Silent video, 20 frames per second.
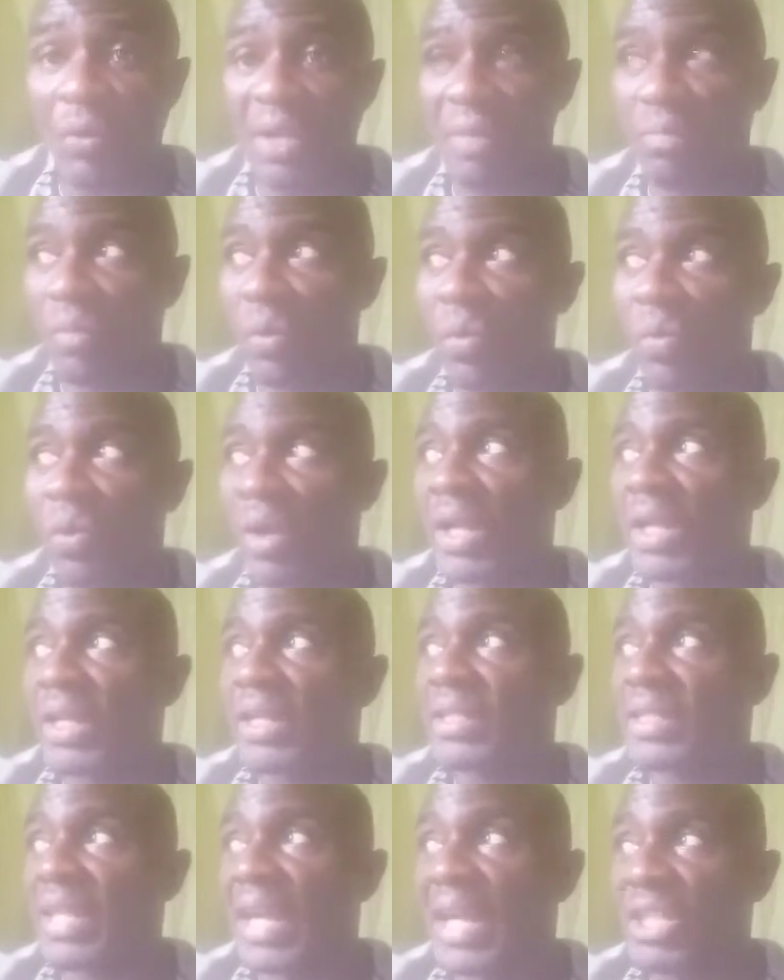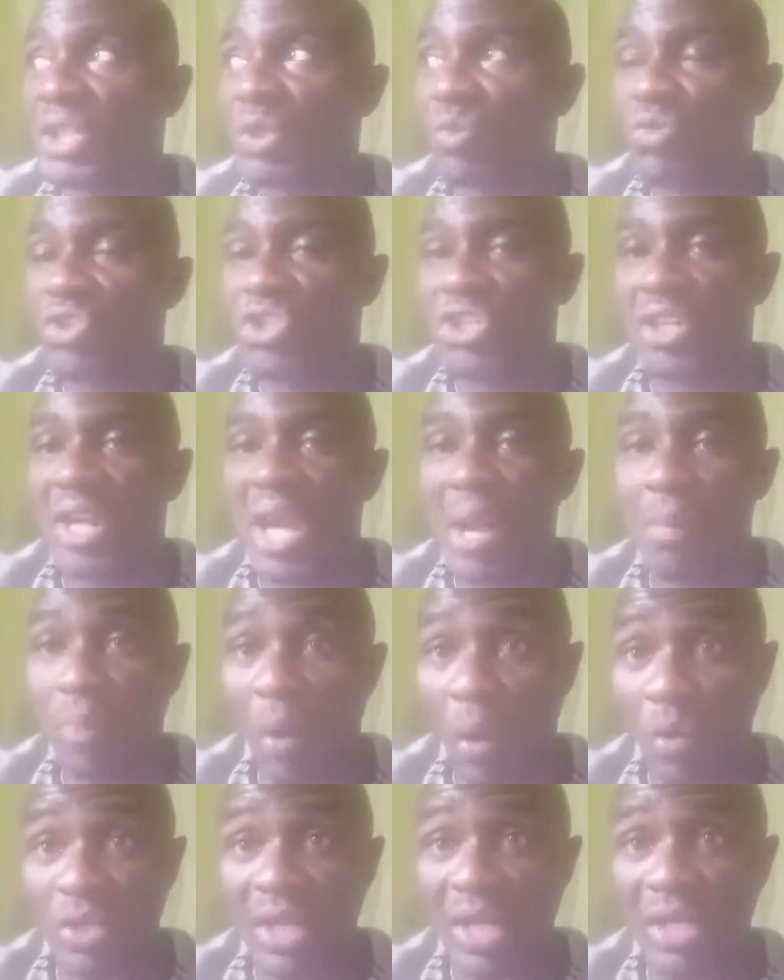the anti-witchcraft
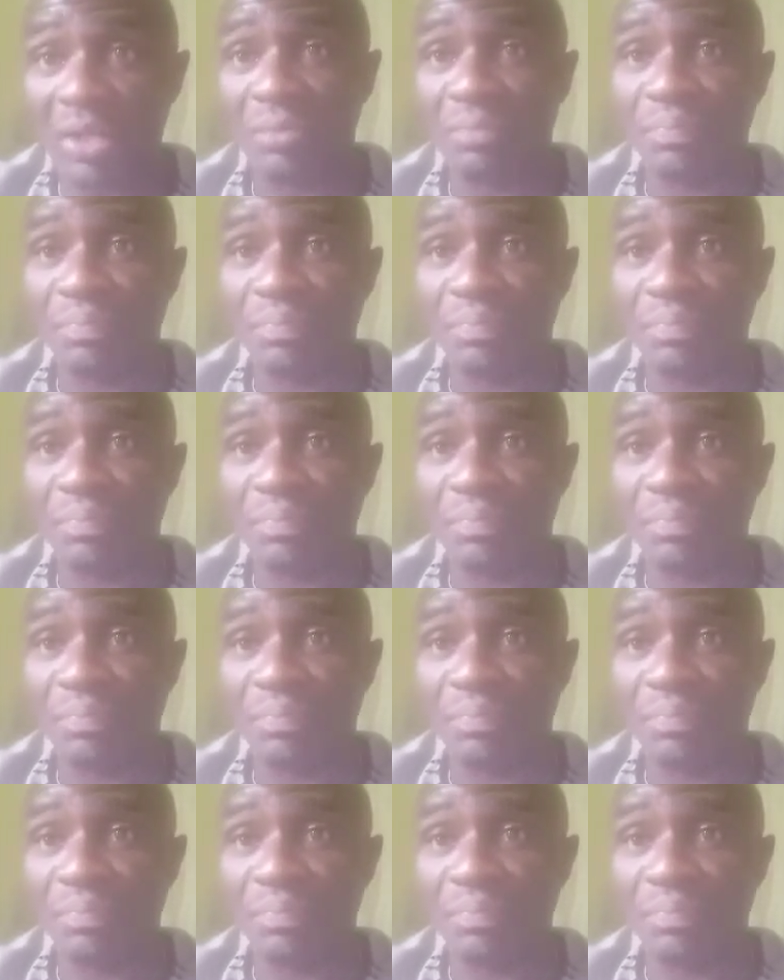powder.